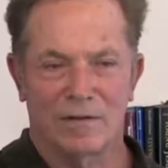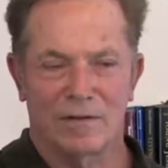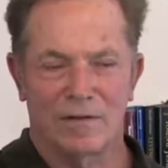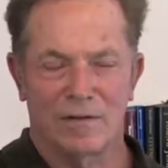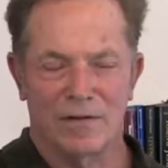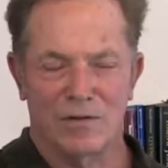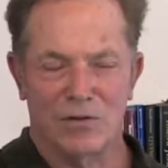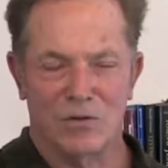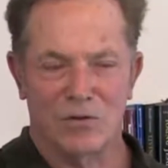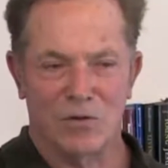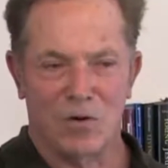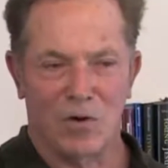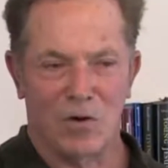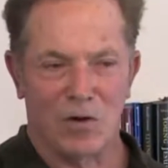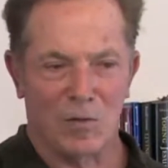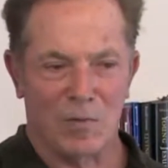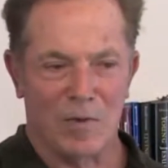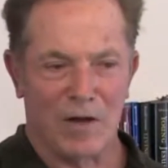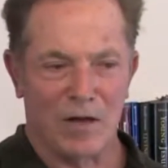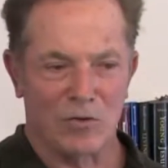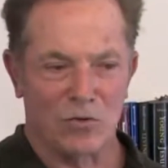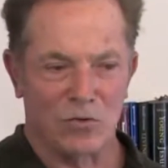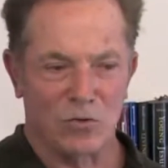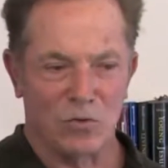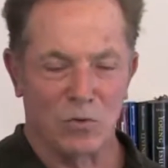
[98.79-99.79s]
This is all
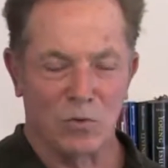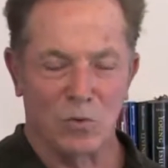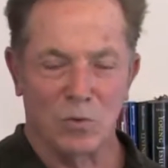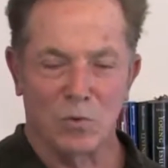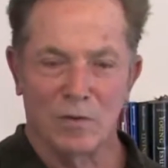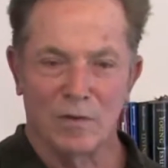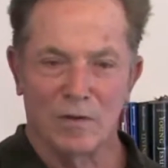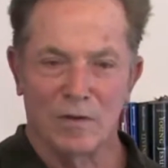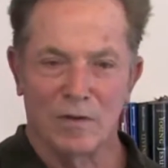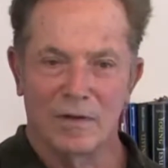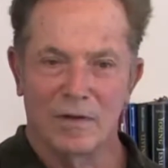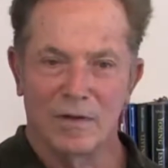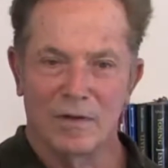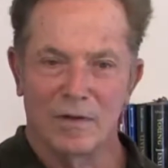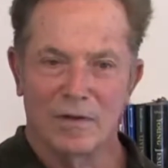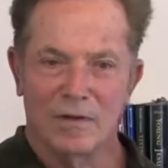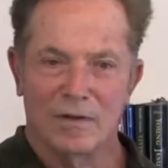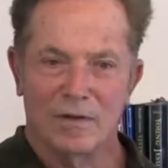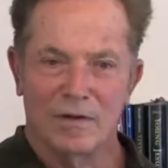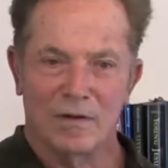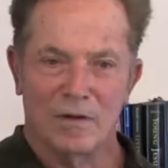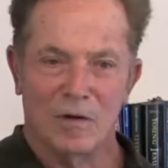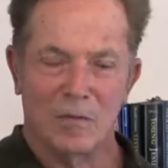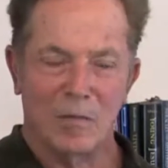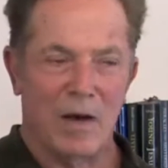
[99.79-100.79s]
about you,
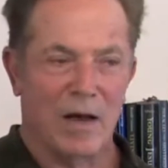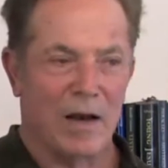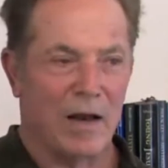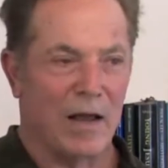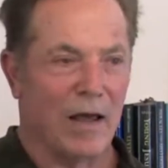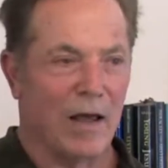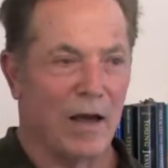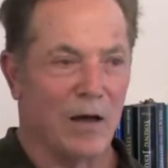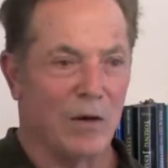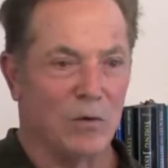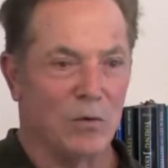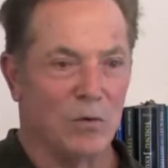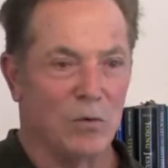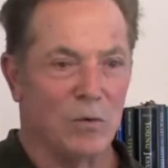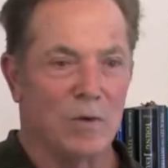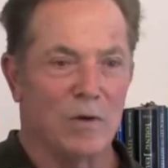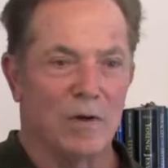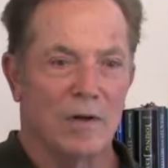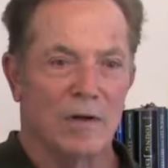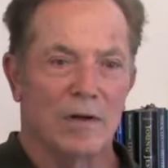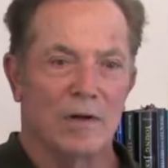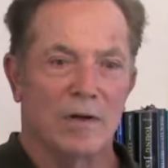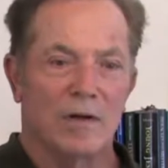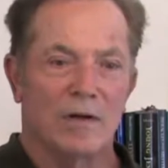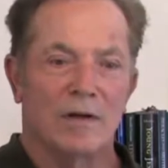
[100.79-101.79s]
about how you
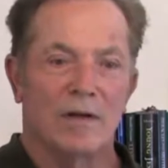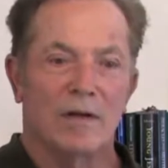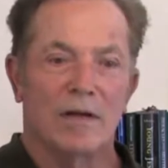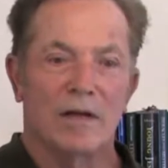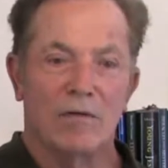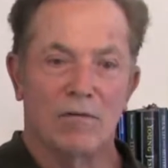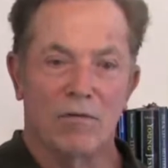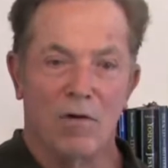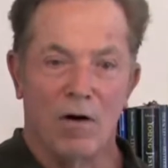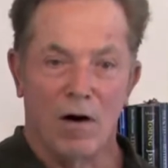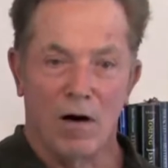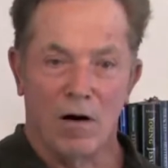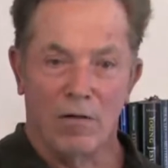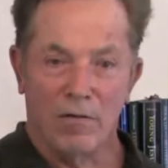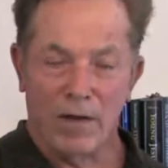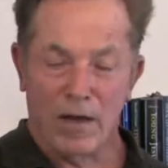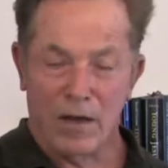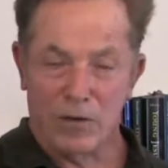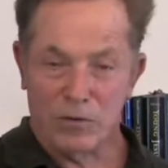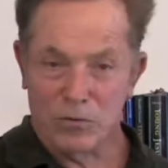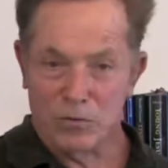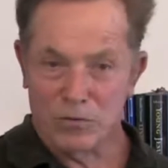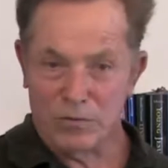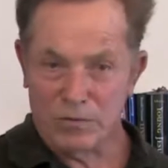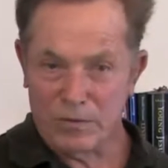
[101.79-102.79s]
evolve, how
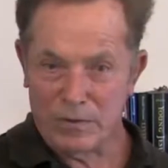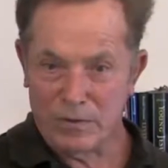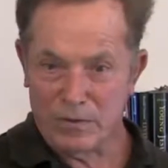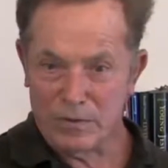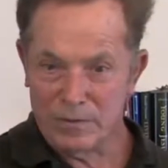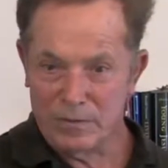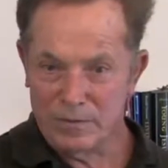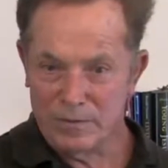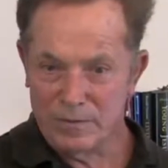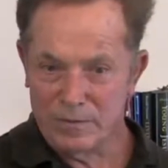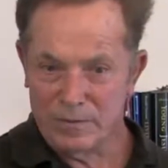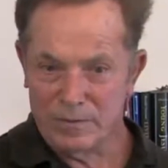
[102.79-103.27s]
you feel,